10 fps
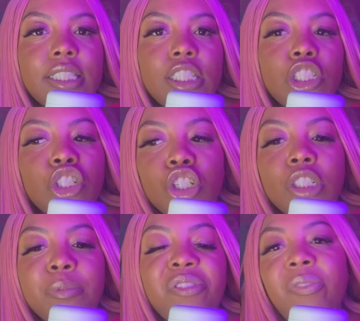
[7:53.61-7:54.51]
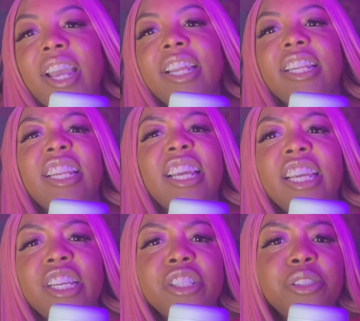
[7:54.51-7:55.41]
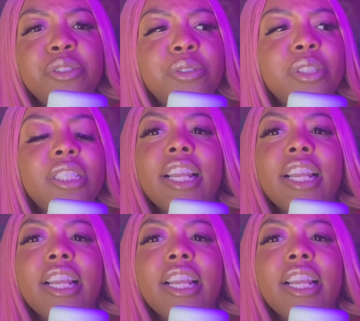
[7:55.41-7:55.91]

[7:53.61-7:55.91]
These girls be fighting in heels